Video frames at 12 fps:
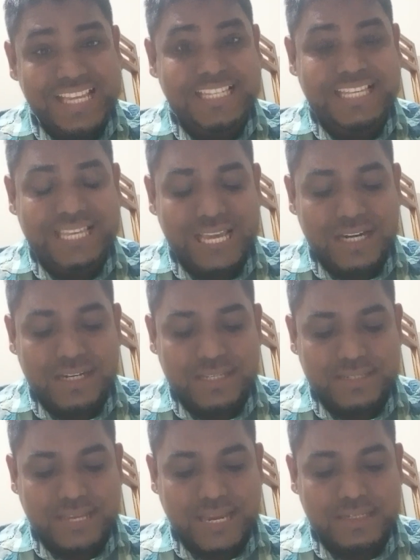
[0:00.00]
he
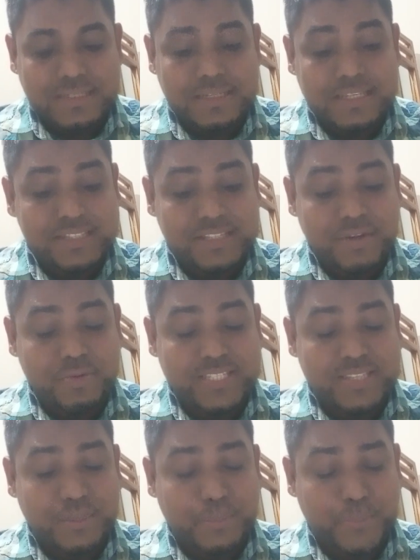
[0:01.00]
understands his
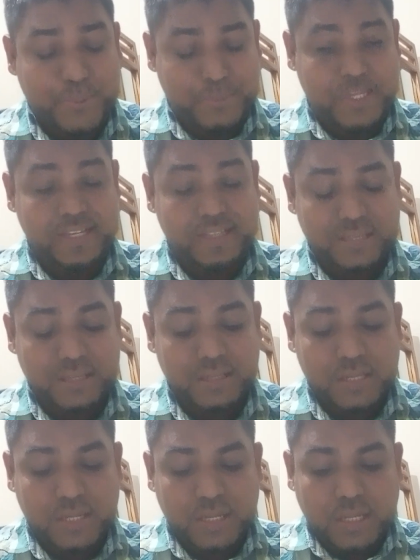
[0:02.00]
duties in preparing the
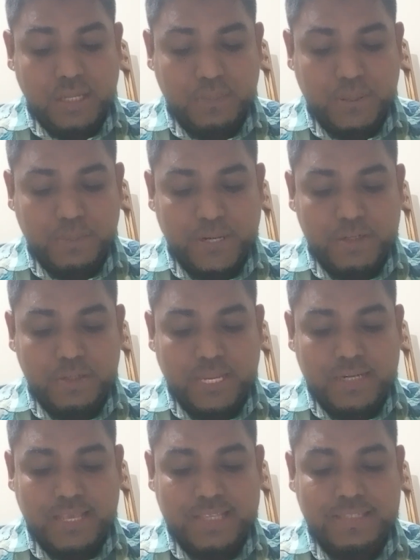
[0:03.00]
appeal bundle
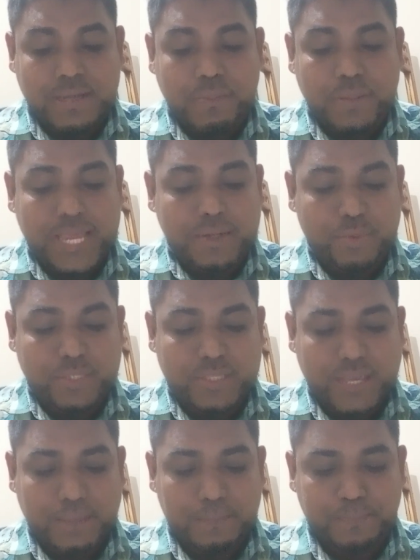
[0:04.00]
and has complied with
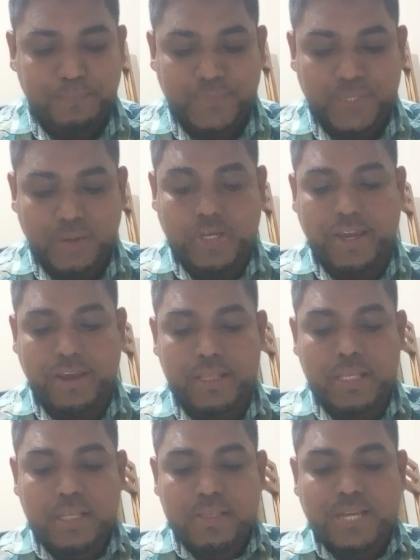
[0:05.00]
them. Okay,
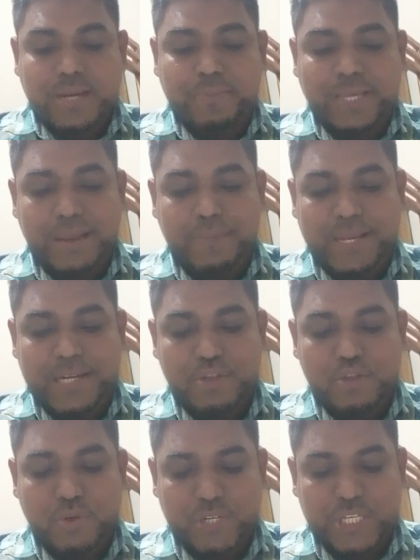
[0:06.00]
serve the appellant's
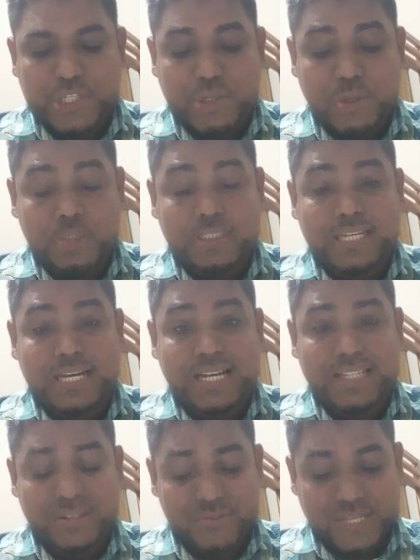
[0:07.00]
notice on the
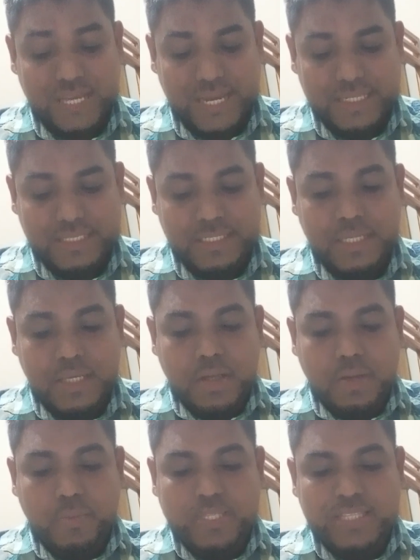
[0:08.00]
other side.
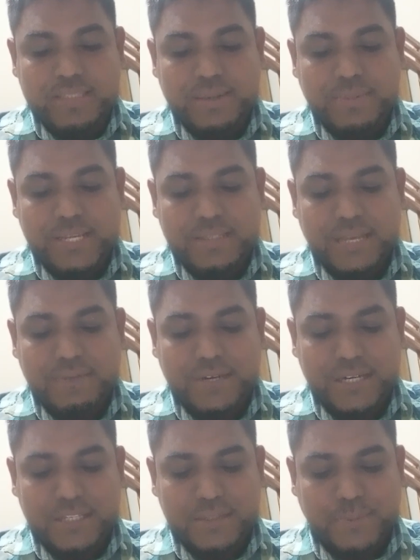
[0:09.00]
With this evidence, after
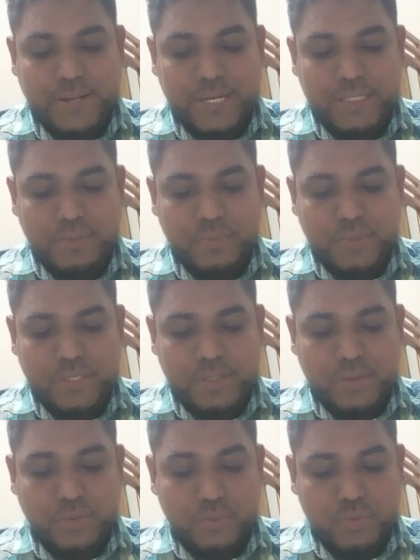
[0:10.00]
it is filed with the
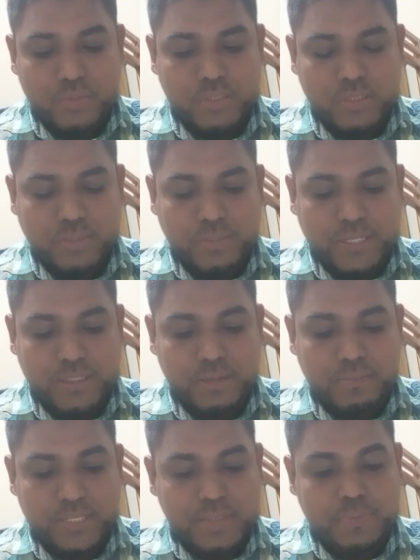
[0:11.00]
court, the bundle
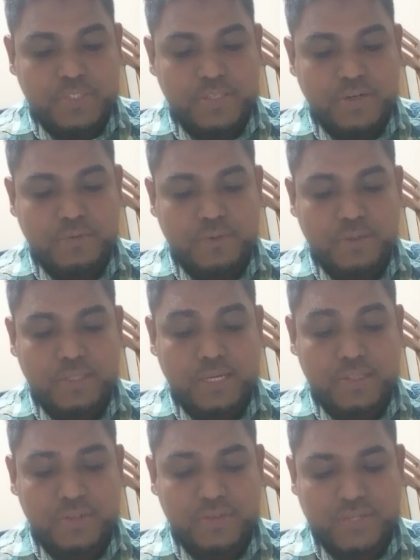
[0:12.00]
must be served on the
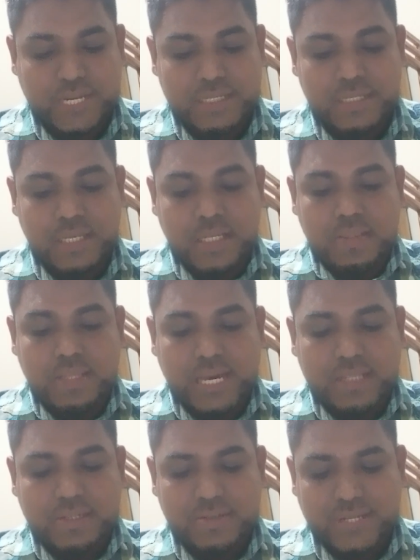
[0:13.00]
other side. The
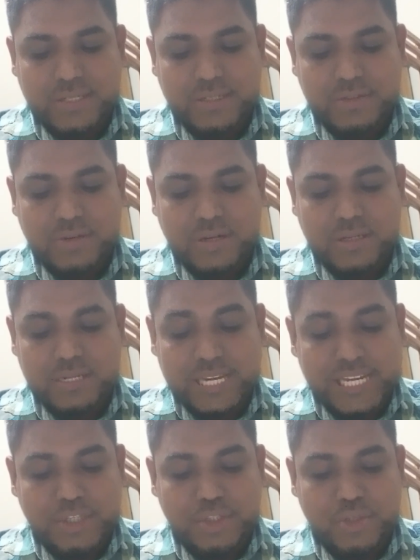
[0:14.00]
other side does not
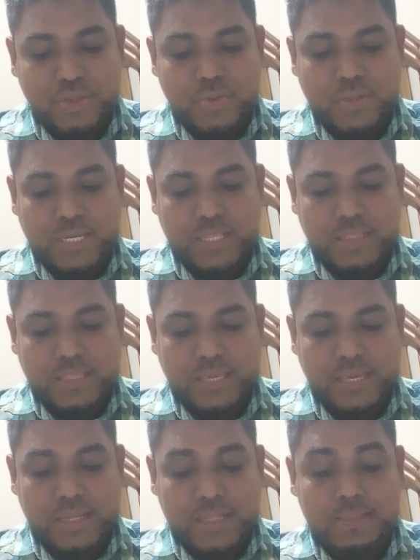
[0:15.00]
need to do
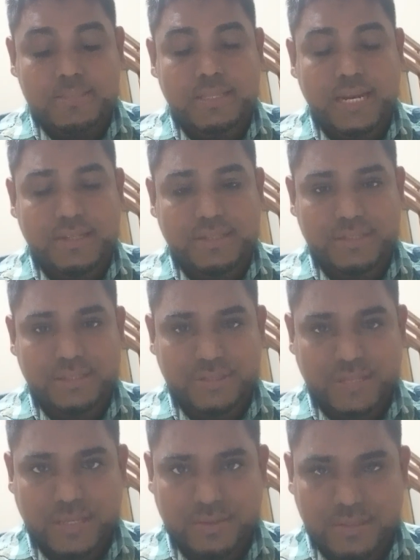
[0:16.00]
anything else at this
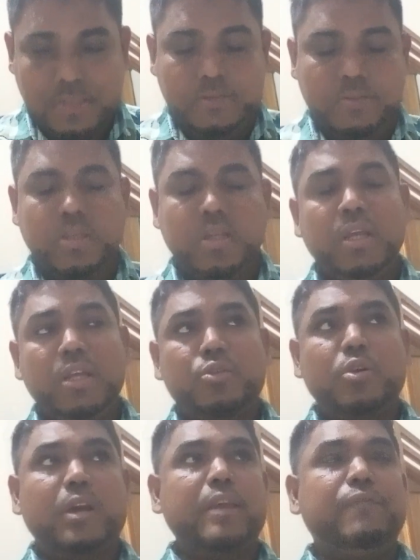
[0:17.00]
stage.
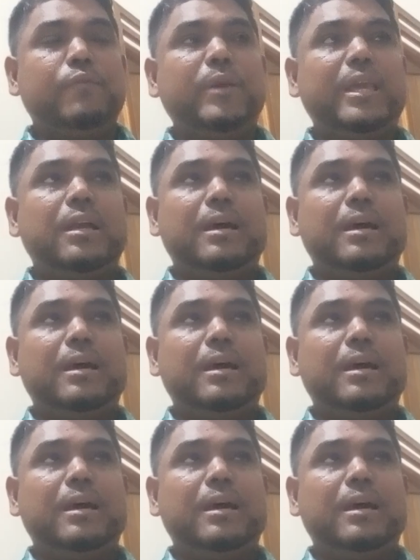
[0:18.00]
So, if the